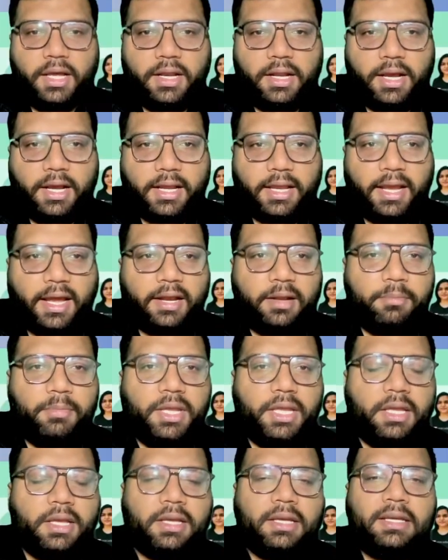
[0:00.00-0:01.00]

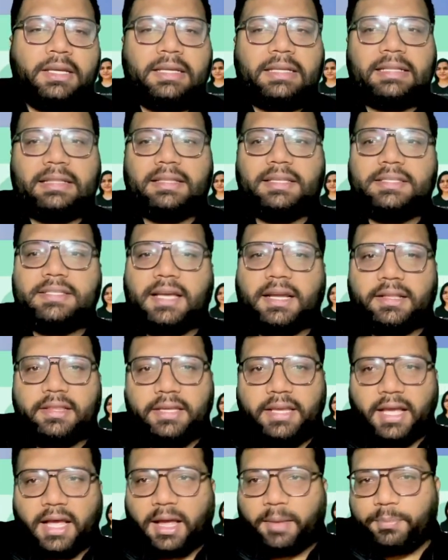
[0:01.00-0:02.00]
Unacademy. These are
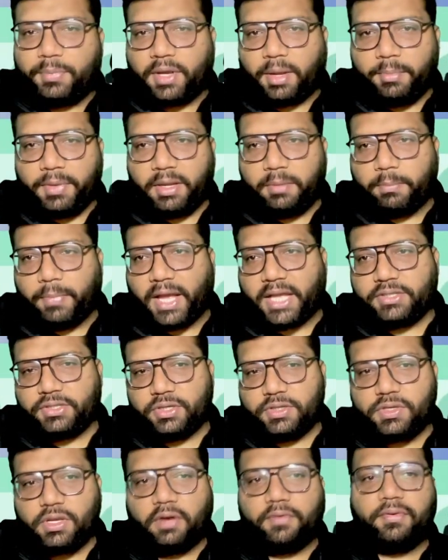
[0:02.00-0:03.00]
the upcoming
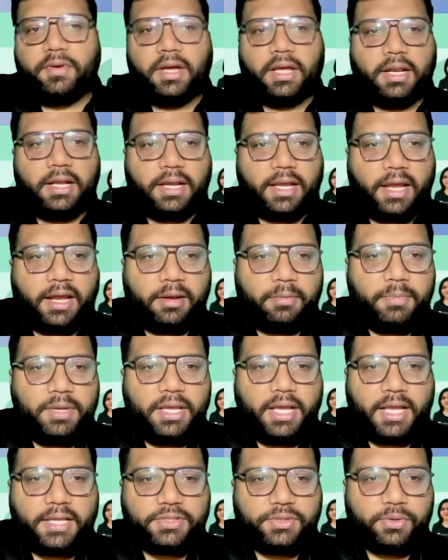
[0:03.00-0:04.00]
batches of
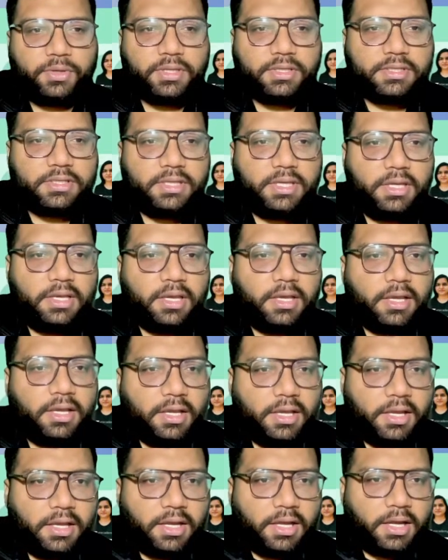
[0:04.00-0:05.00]
Unacademy, as you can see.
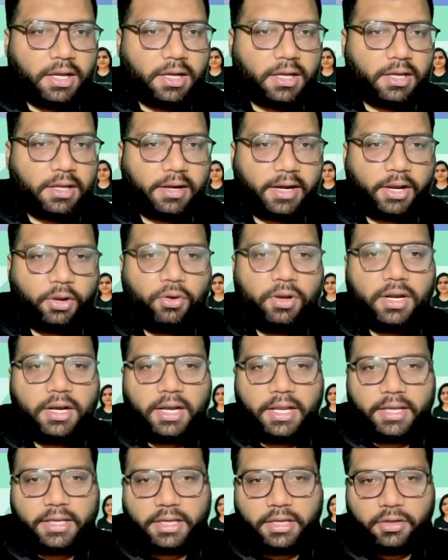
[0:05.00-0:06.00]
Regular
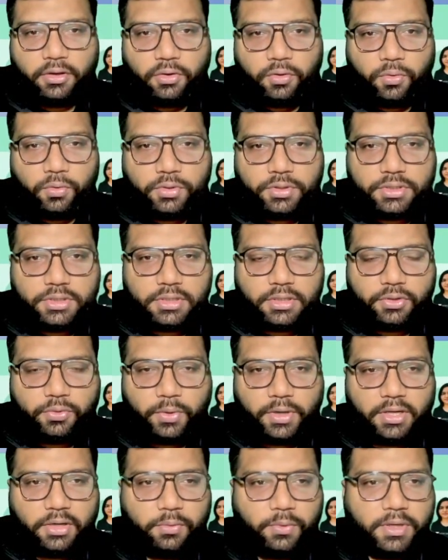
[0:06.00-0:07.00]
linking course
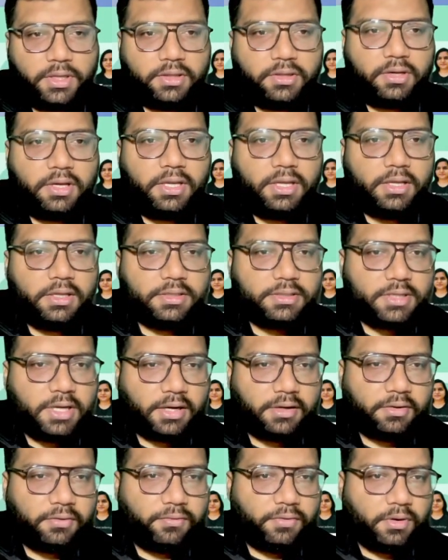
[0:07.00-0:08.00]
2023
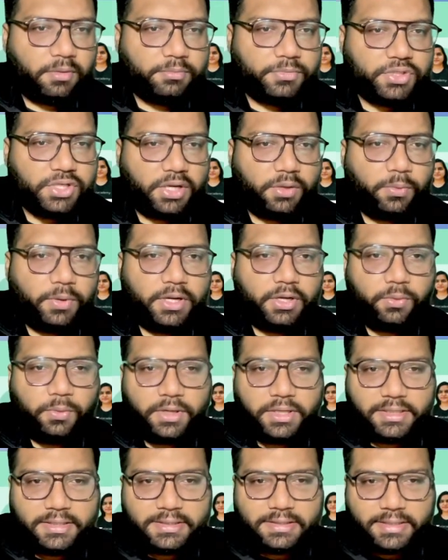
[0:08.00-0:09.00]
started from January
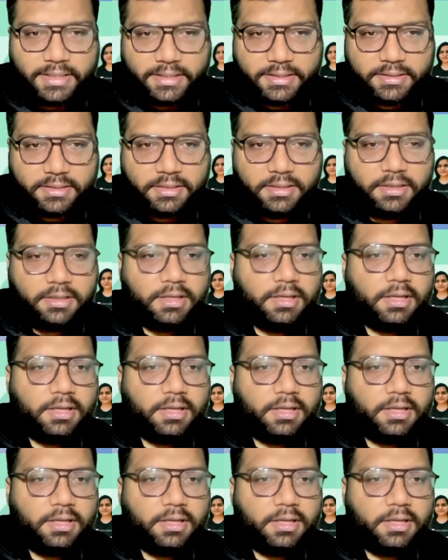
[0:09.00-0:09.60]
26th.